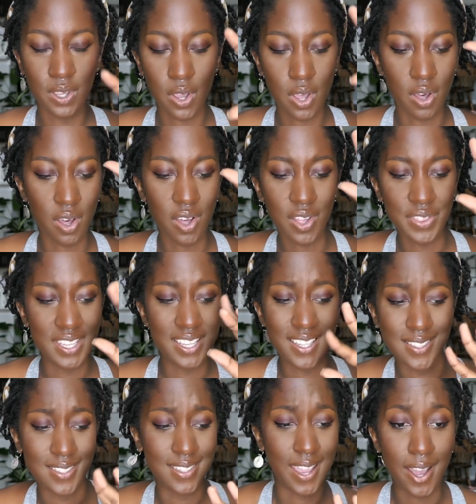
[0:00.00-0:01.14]
All this
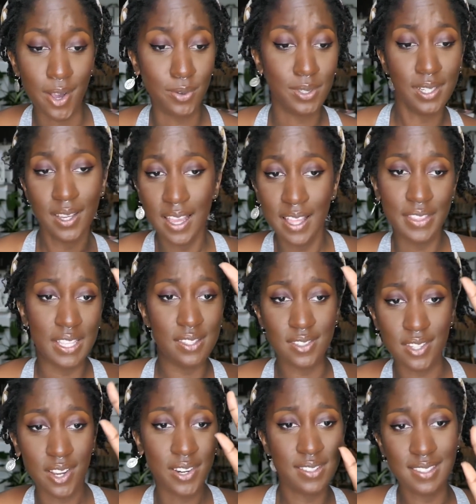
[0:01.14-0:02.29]
doubt that
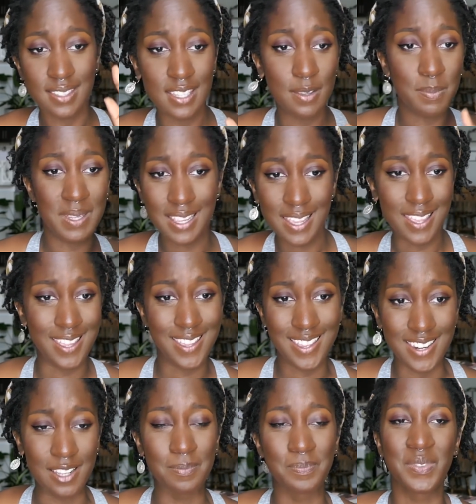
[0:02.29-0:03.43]
starts seeping in.